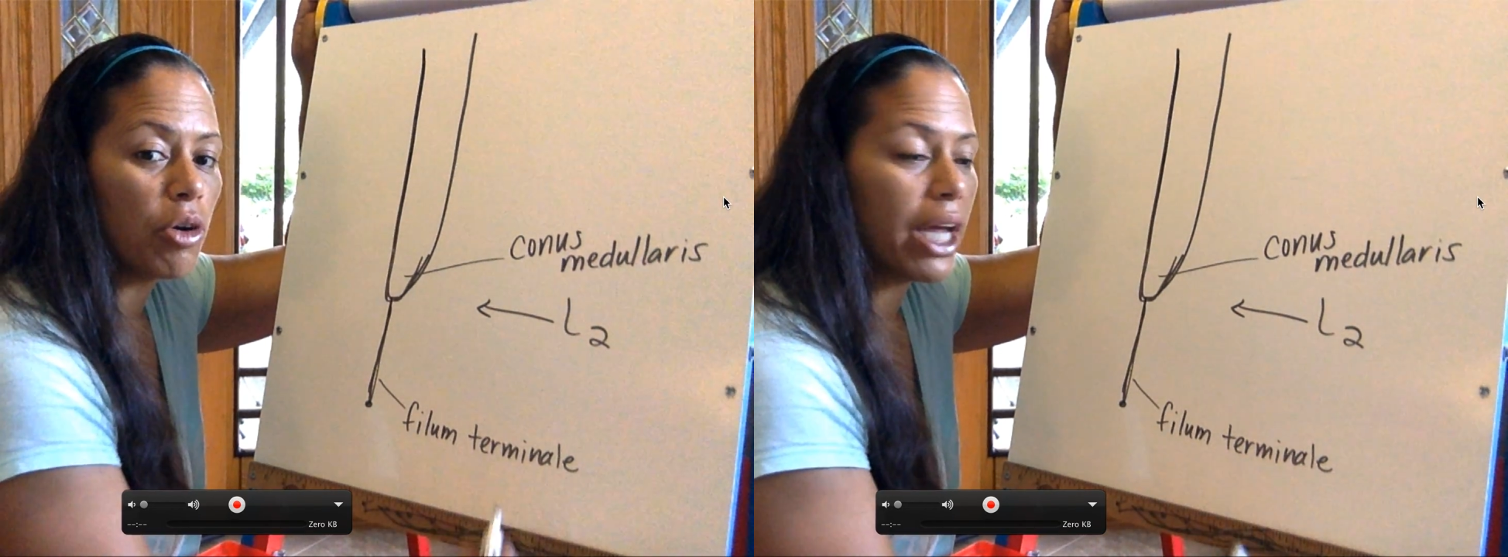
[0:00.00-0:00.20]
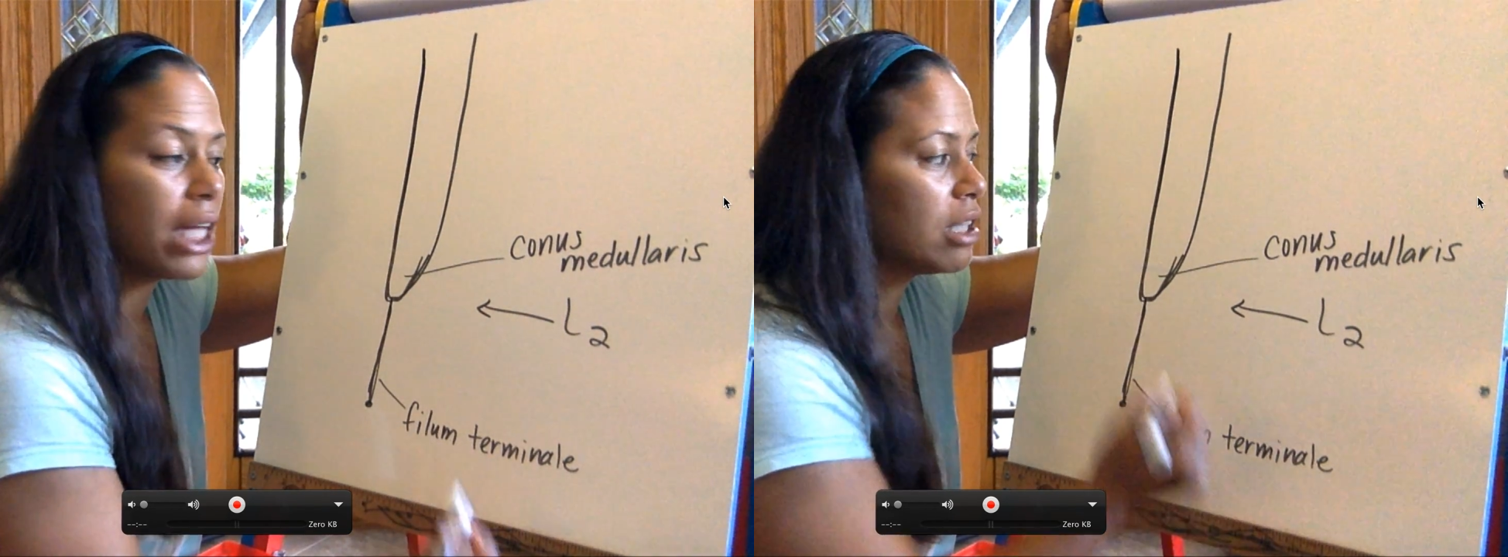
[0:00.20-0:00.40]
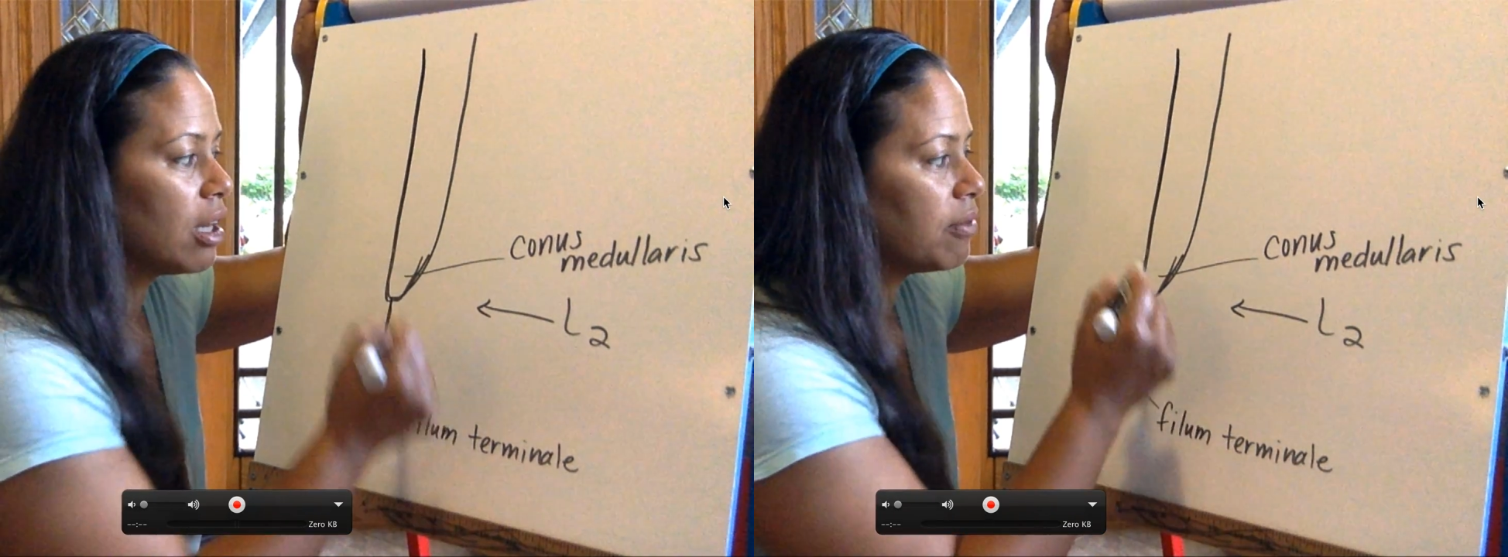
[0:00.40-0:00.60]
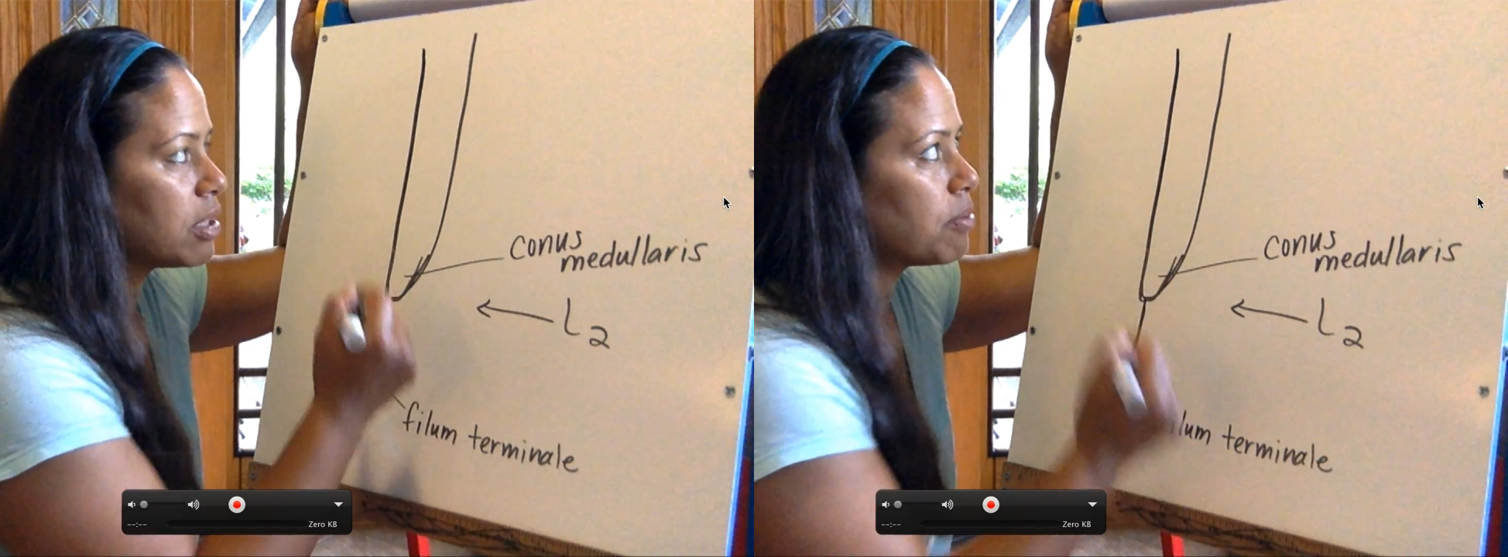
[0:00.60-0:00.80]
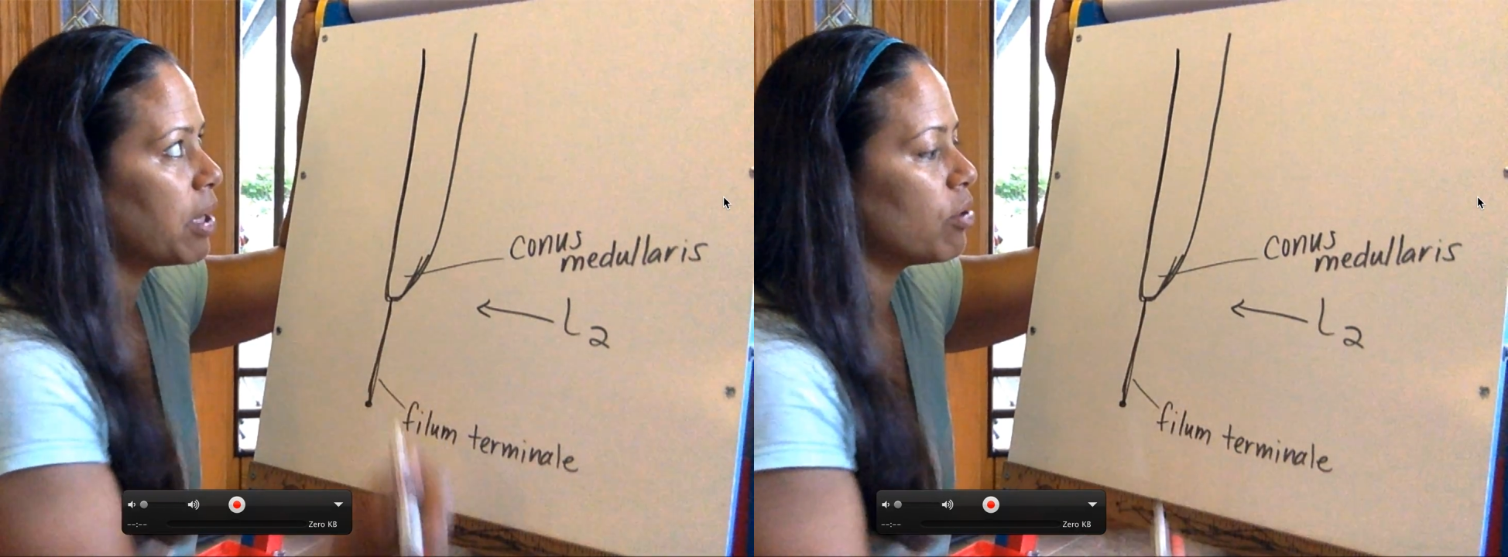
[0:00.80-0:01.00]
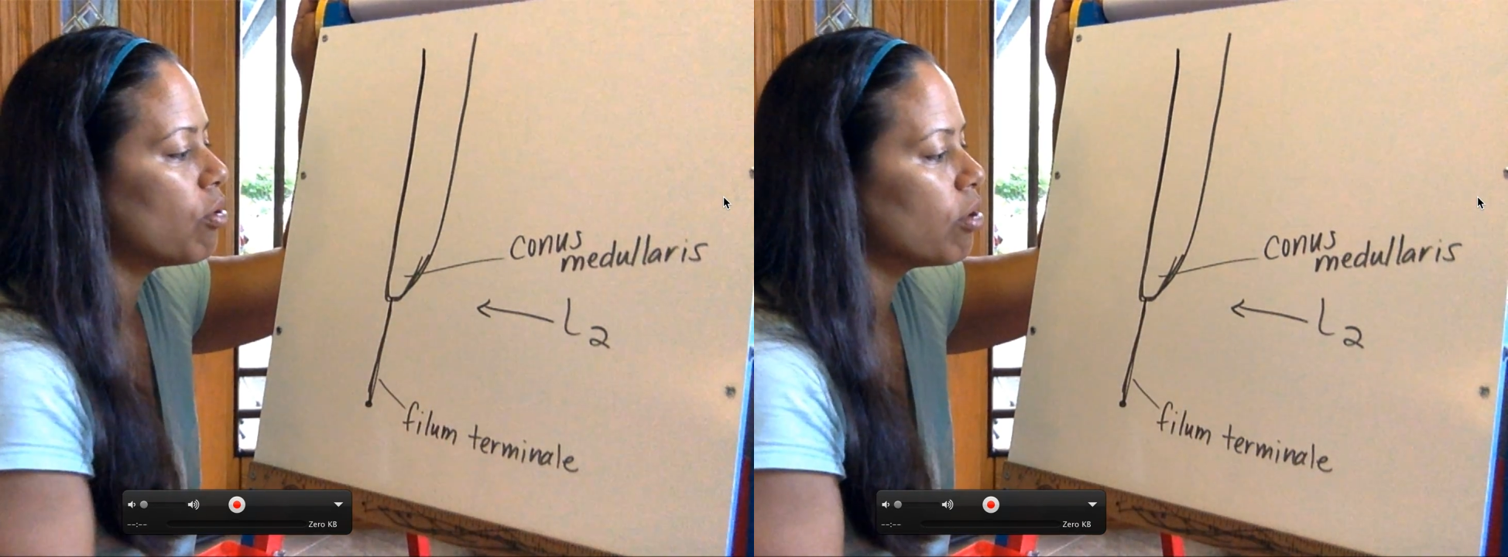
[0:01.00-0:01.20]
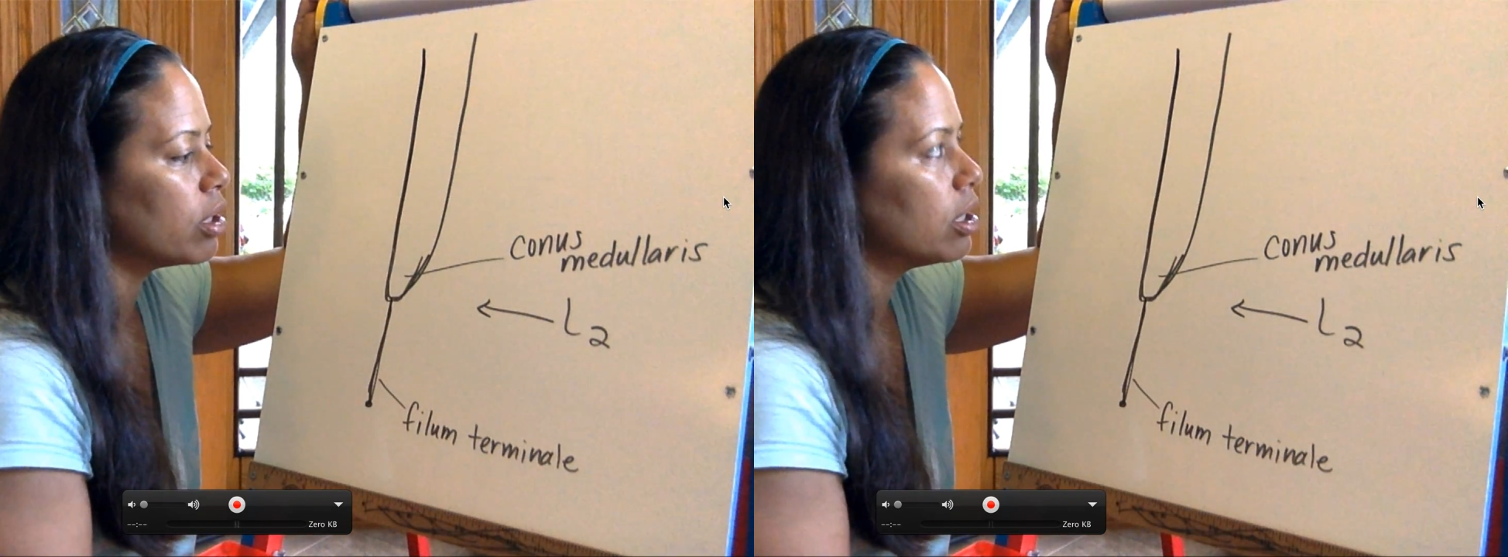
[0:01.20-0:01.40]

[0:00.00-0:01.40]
end of the spinal cord.